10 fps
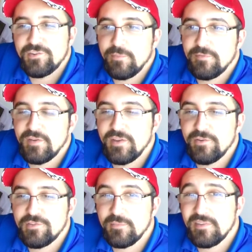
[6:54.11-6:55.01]
up the video,
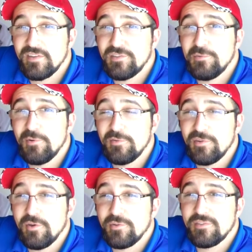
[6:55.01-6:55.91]
some of the things you won't
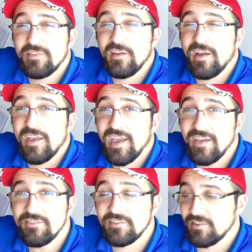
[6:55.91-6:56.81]
notice that I
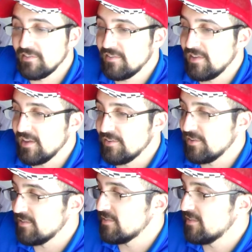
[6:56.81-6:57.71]
haven't done to the
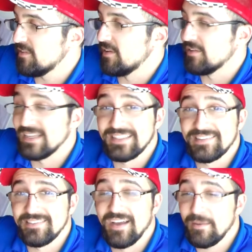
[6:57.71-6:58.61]
engine. It's
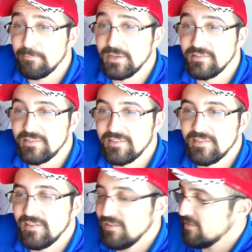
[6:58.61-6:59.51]
not built.
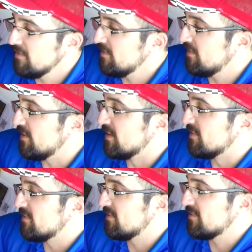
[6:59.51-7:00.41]

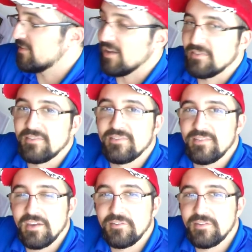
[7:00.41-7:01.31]
It's got the standard